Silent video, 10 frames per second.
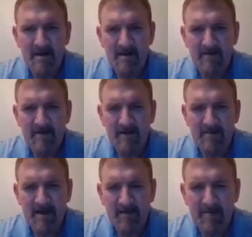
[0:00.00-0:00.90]
Flop
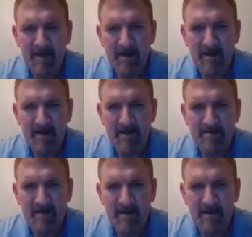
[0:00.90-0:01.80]
top pair. That looks
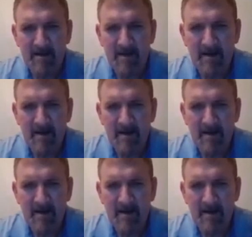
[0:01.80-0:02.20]
pretty good.